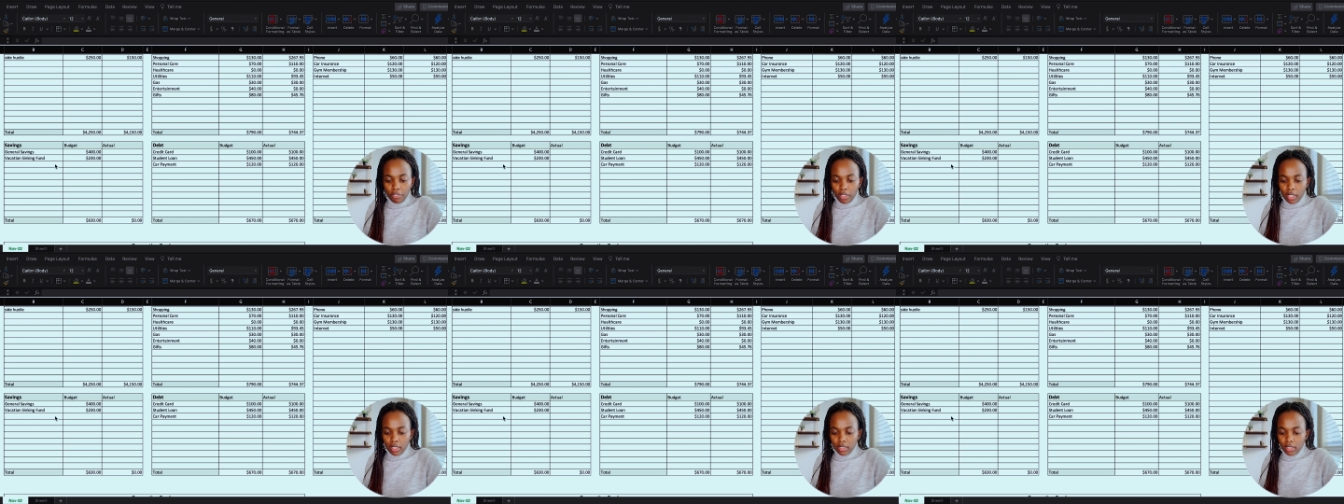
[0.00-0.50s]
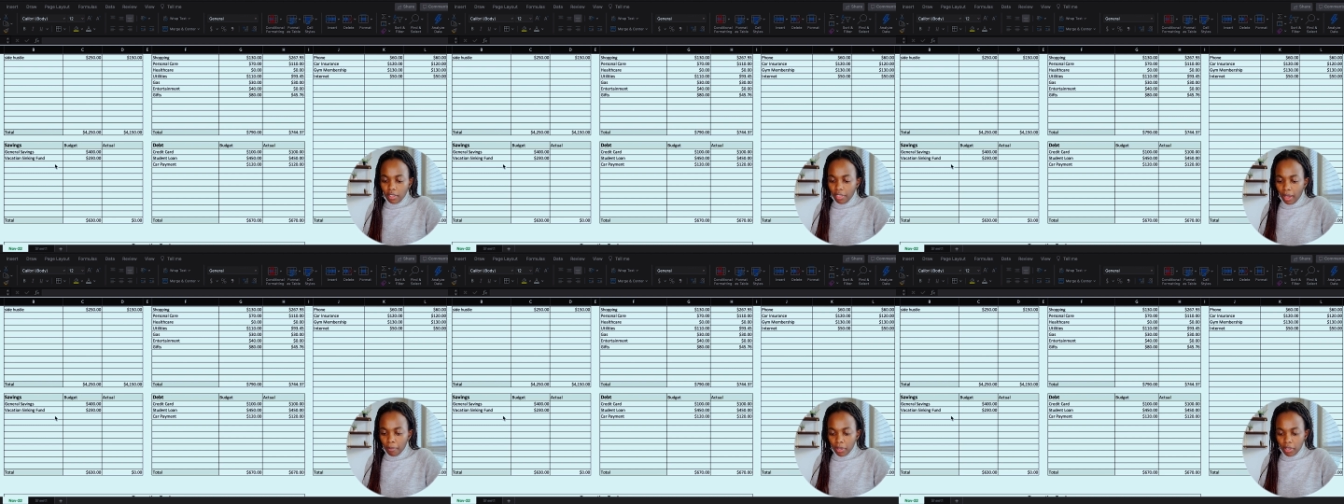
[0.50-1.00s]
funds,
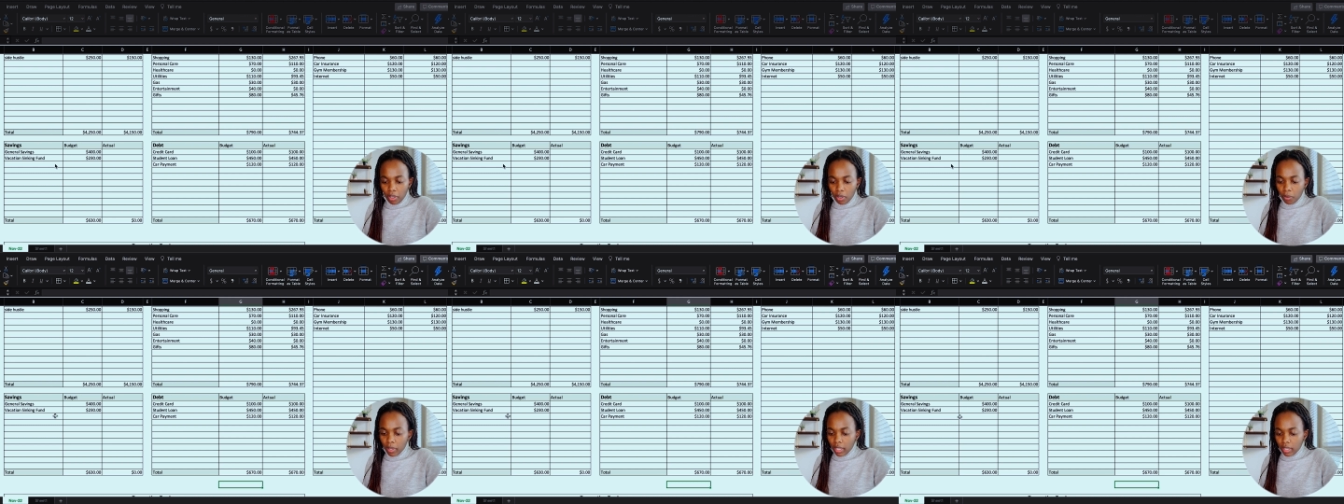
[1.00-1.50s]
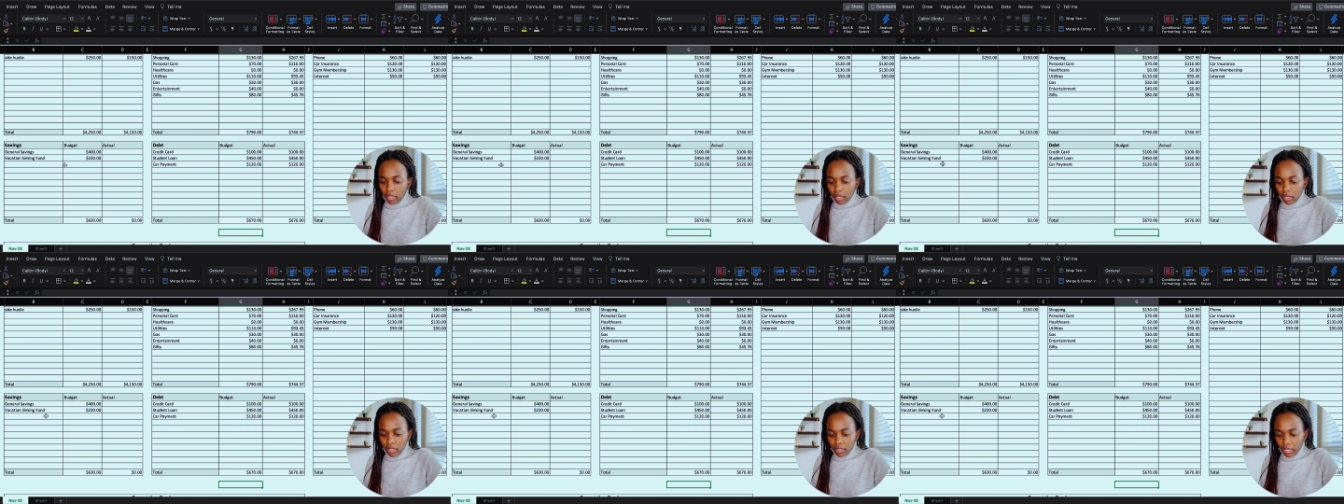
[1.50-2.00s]
that would go
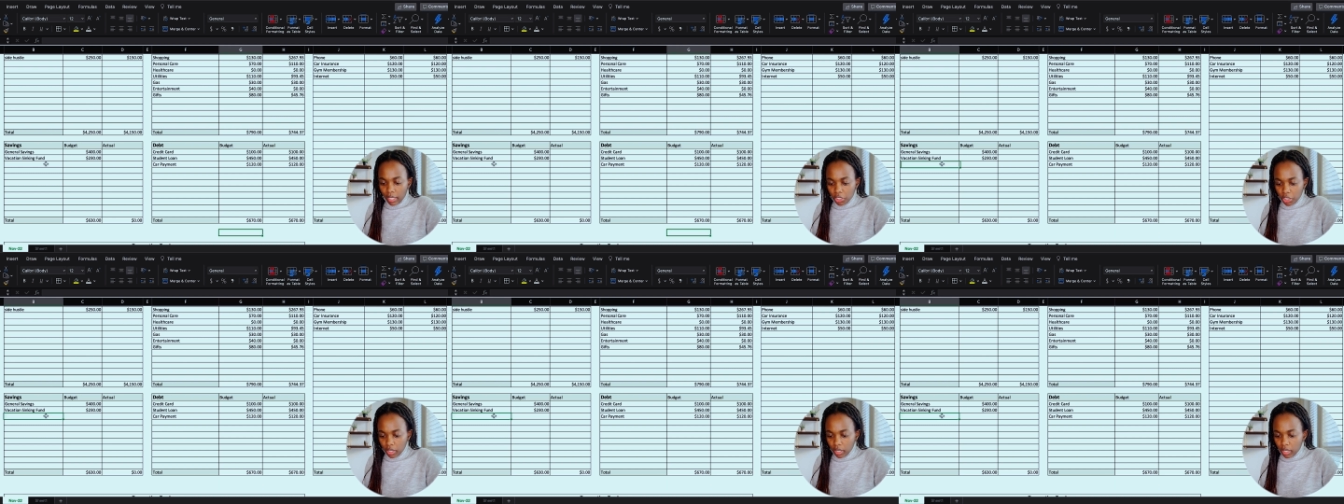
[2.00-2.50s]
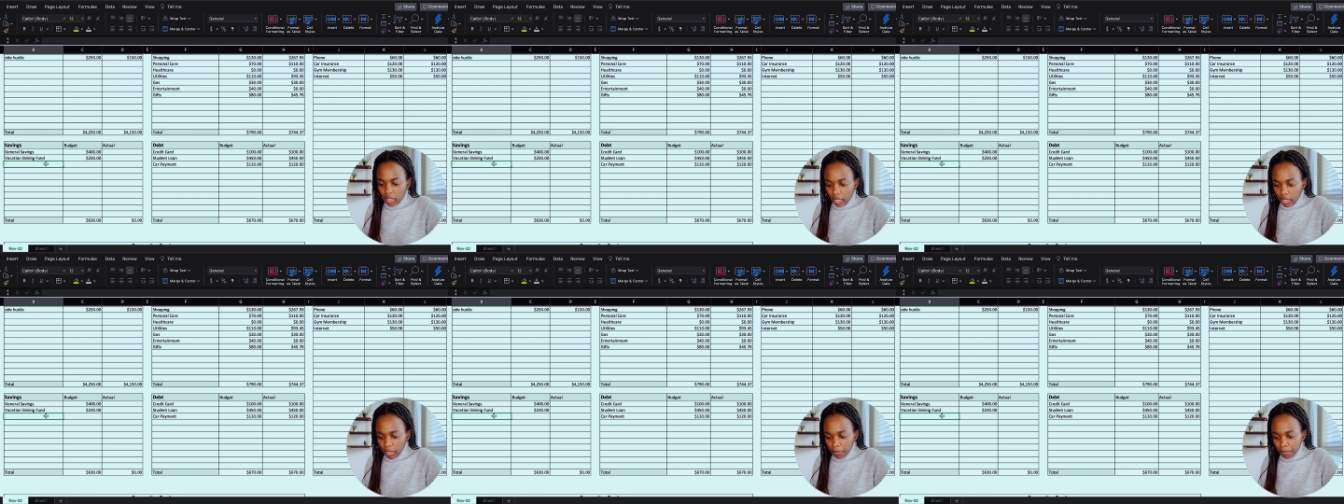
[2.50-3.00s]
in this section
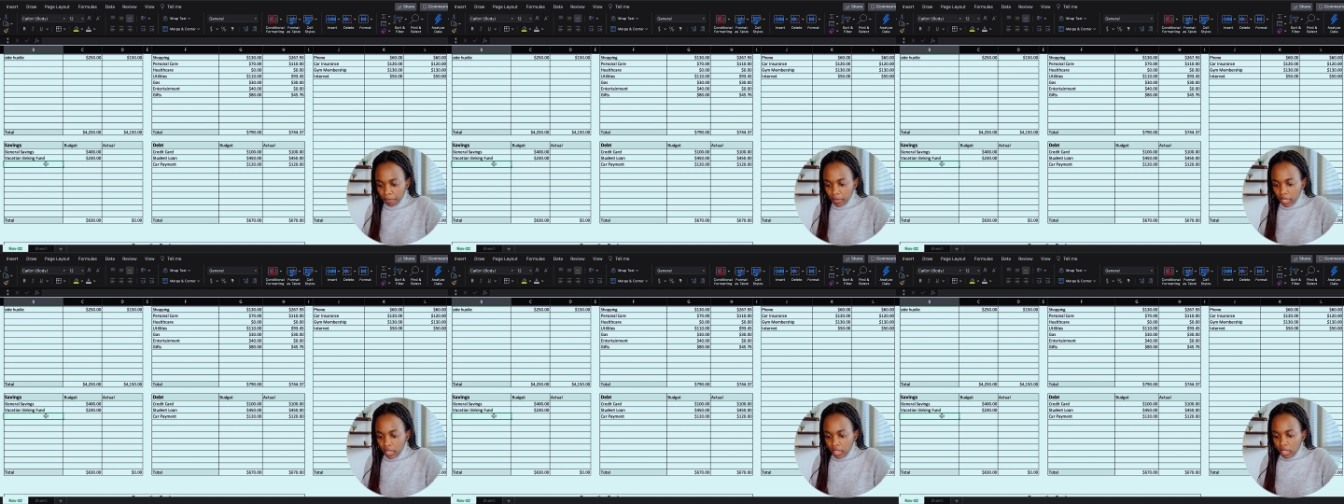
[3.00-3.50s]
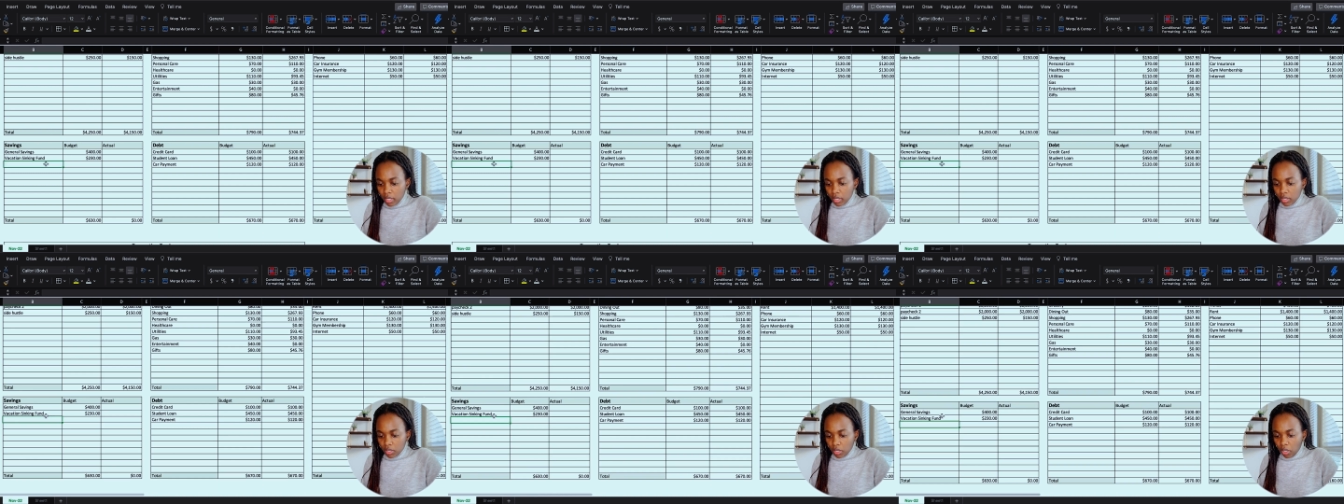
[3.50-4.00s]
here.
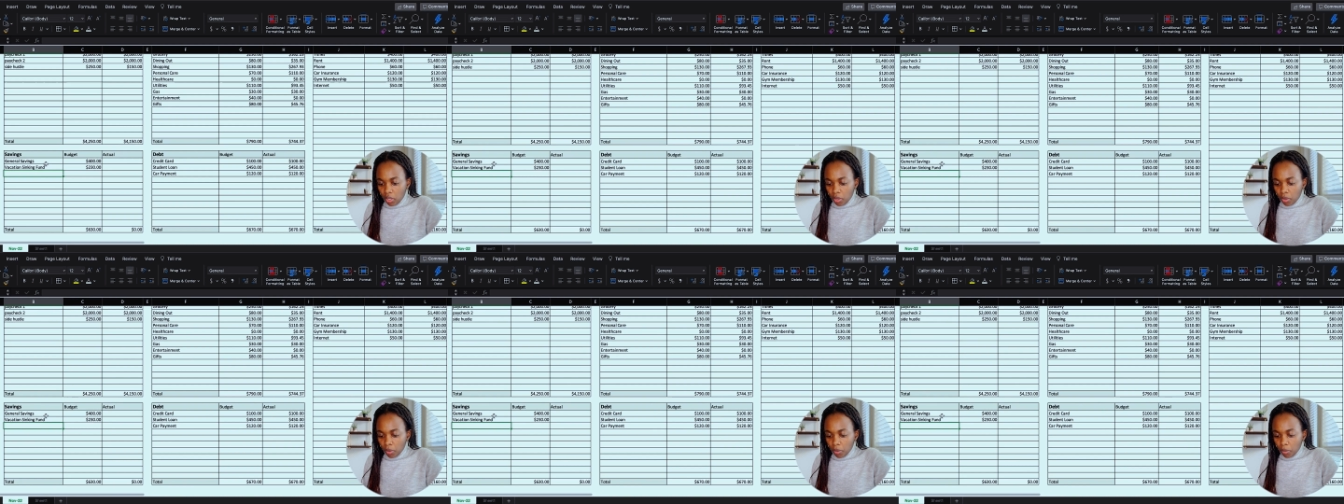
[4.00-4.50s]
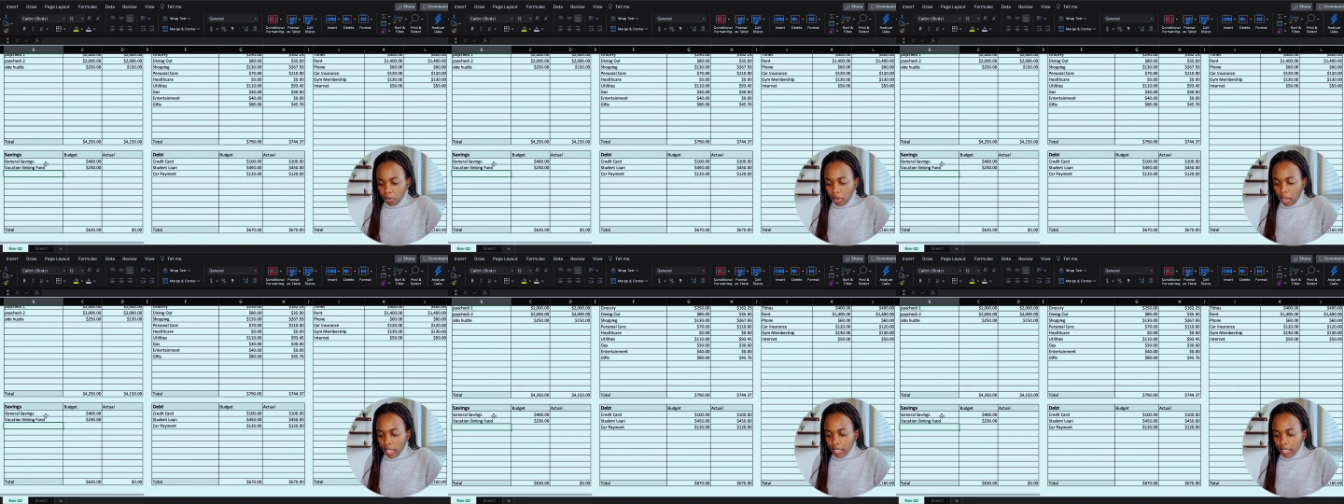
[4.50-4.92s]
So I